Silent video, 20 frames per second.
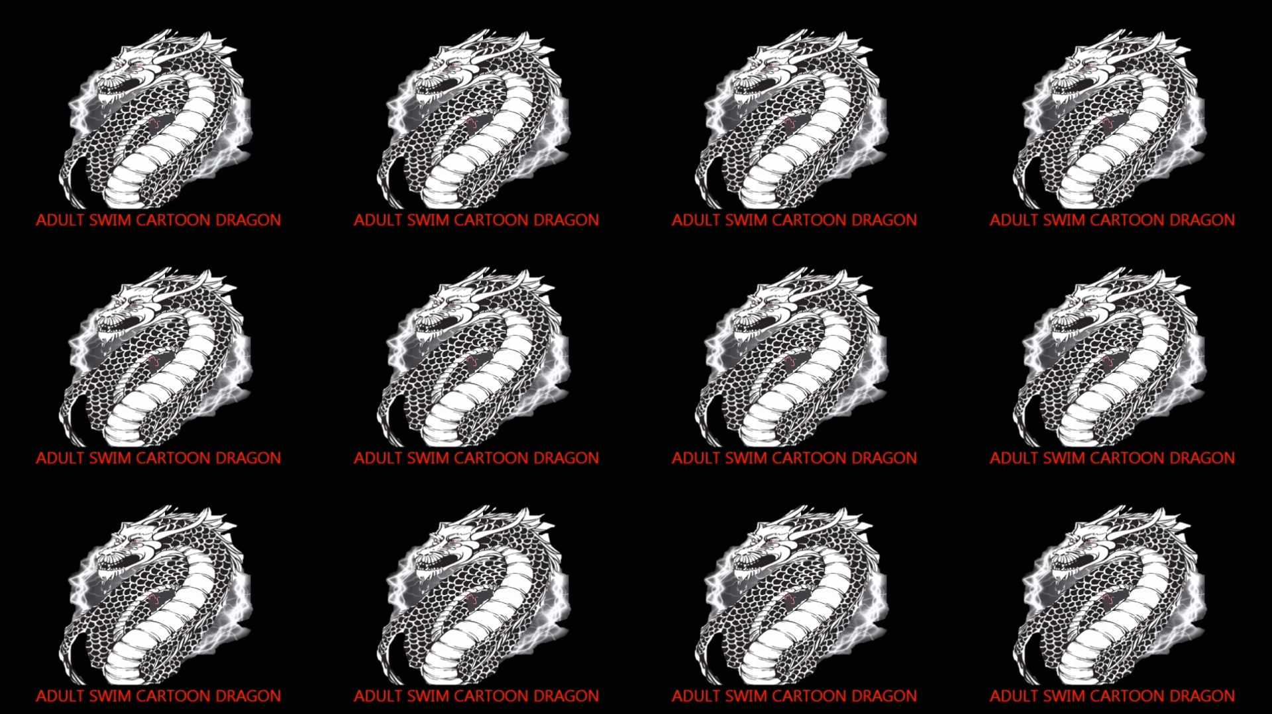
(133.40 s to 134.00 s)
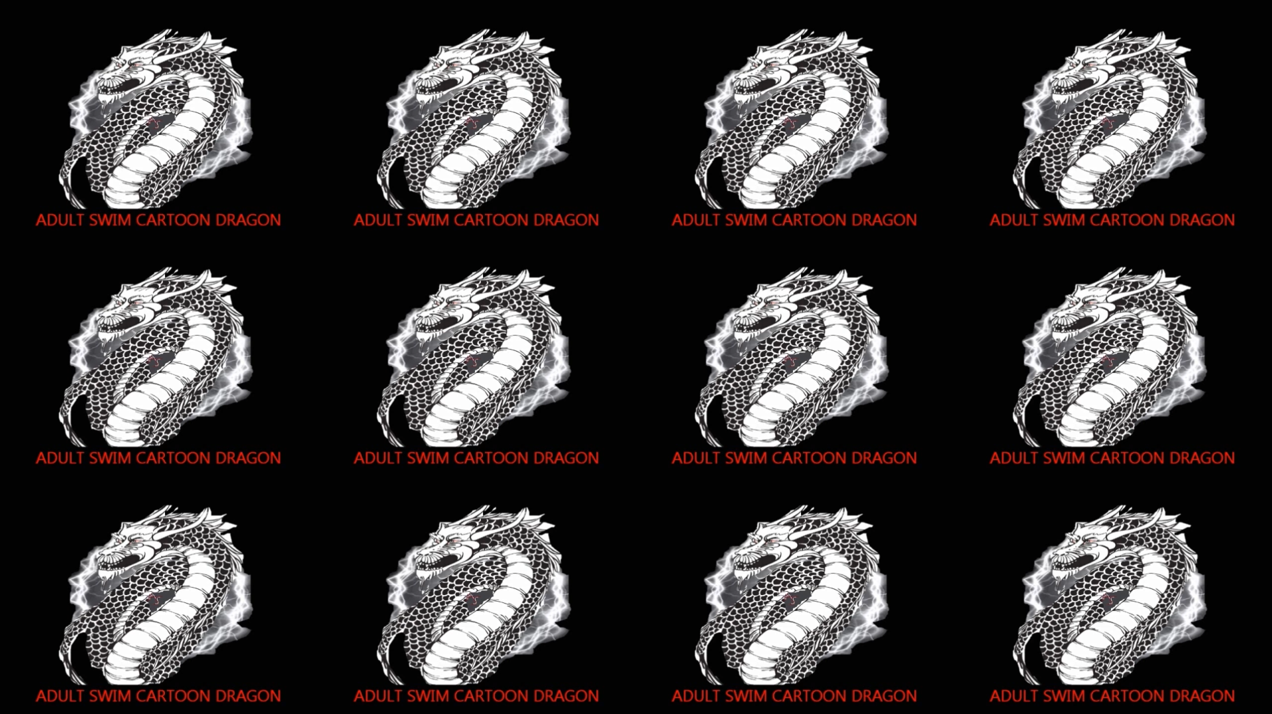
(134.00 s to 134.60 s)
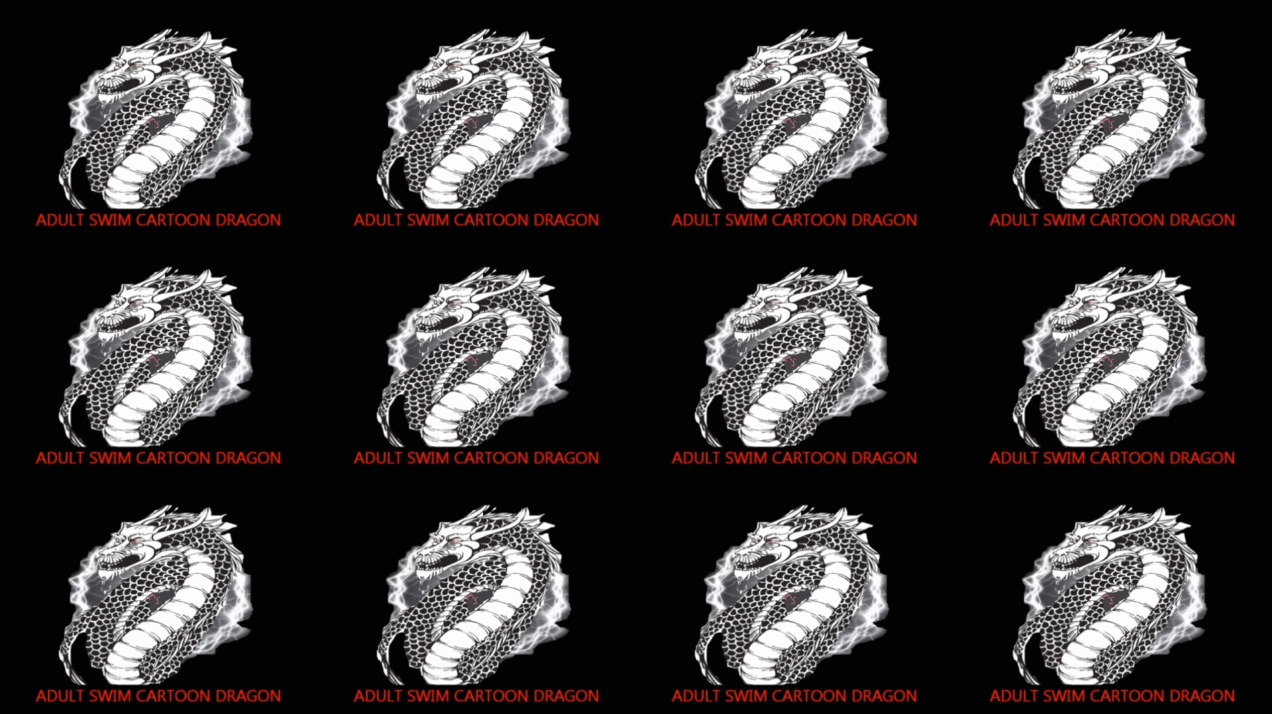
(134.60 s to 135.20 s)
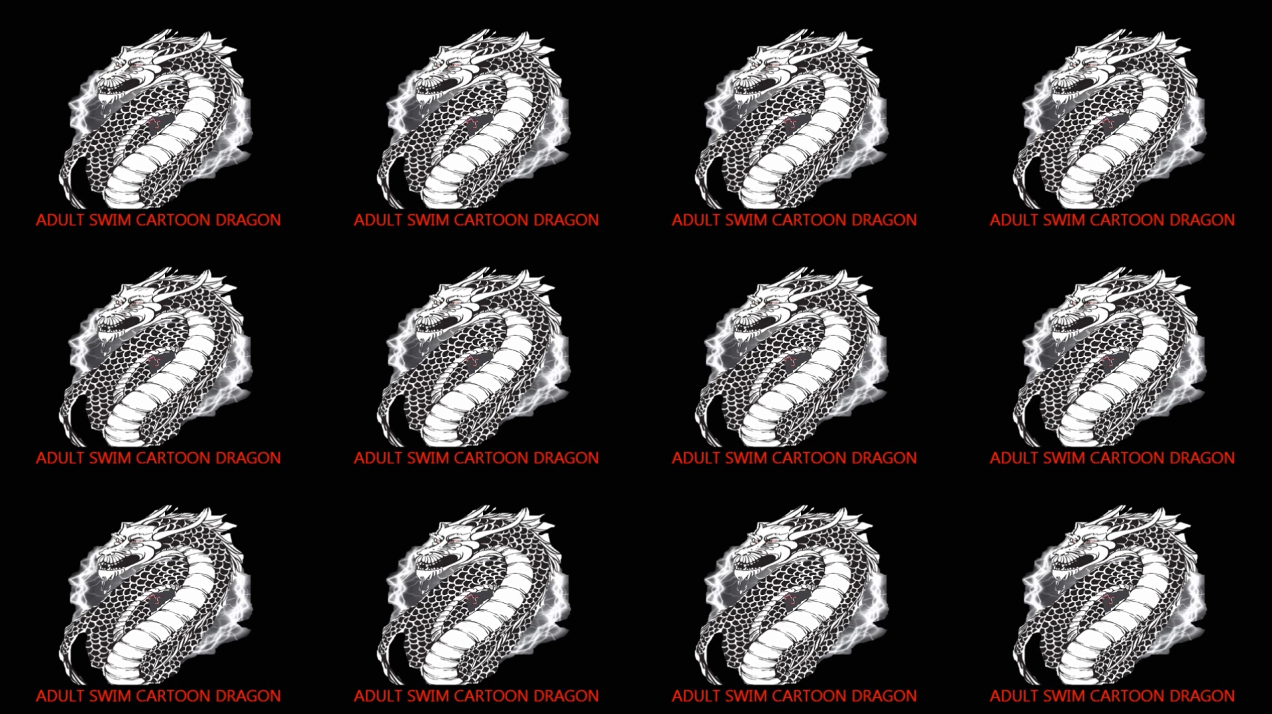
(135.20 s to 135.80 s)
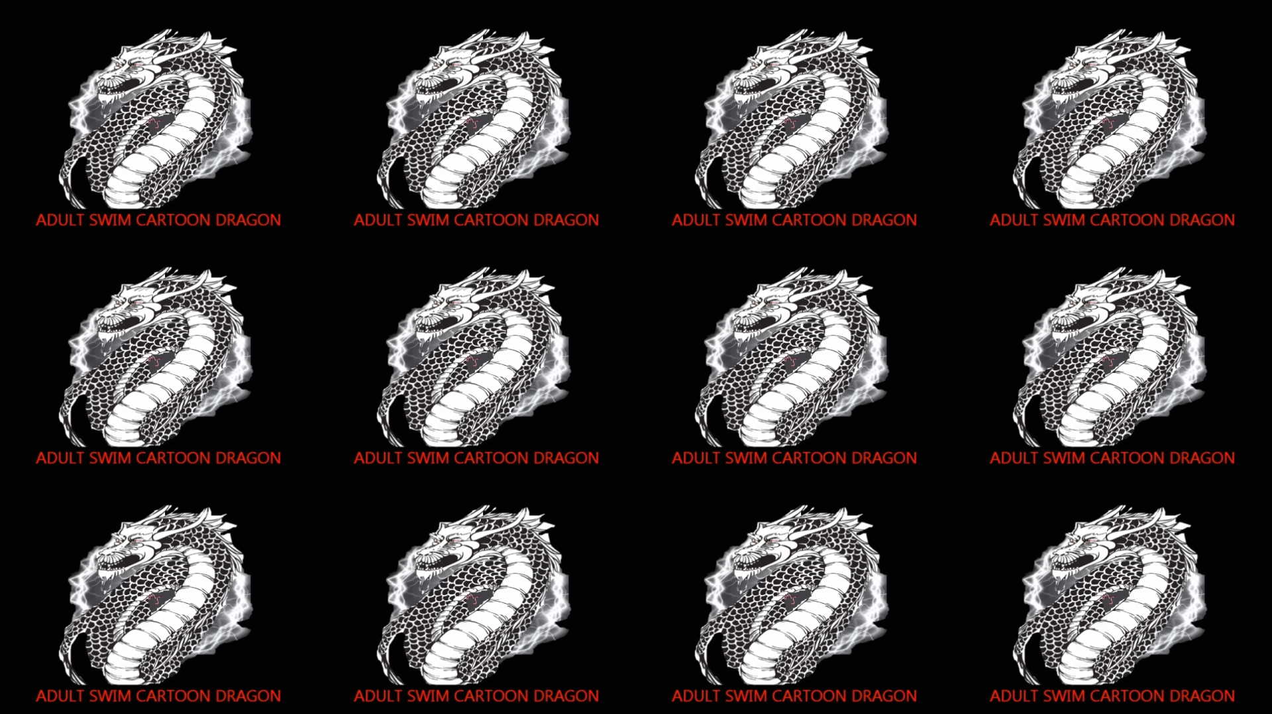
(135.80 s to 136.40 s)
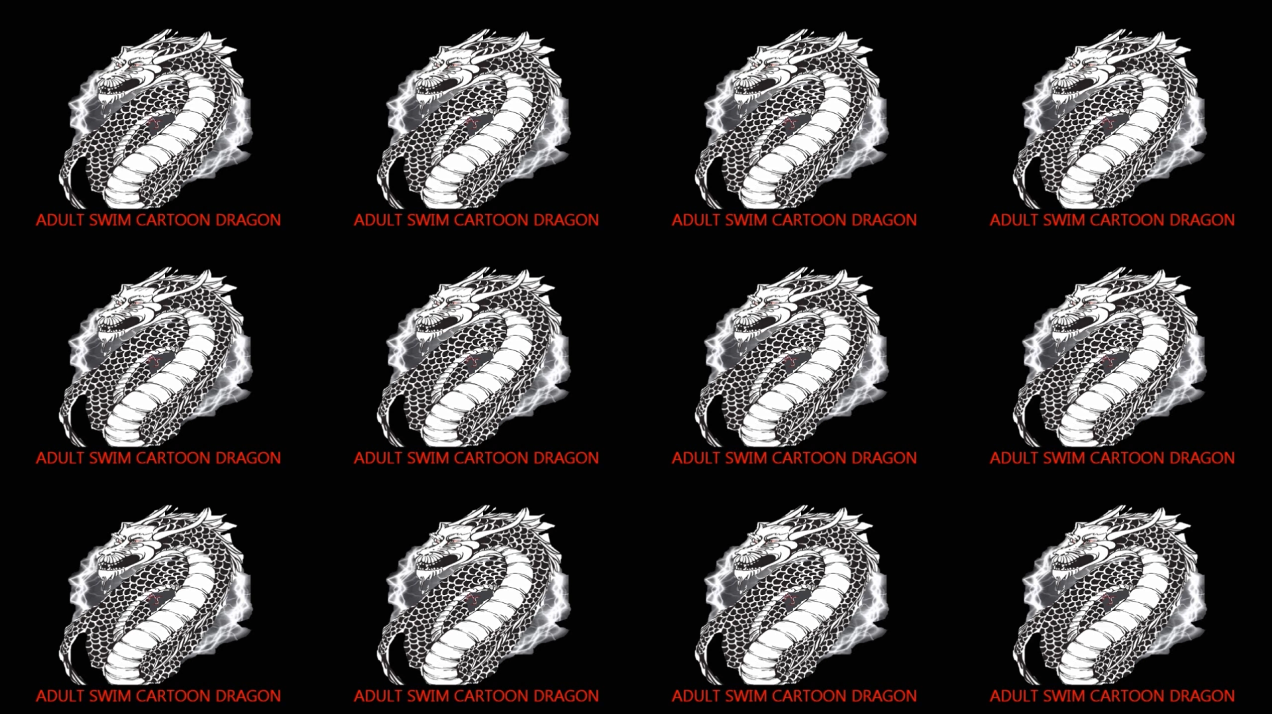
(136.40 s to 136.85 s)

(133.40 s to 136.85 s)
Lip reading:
Nobody's mouth can be seen.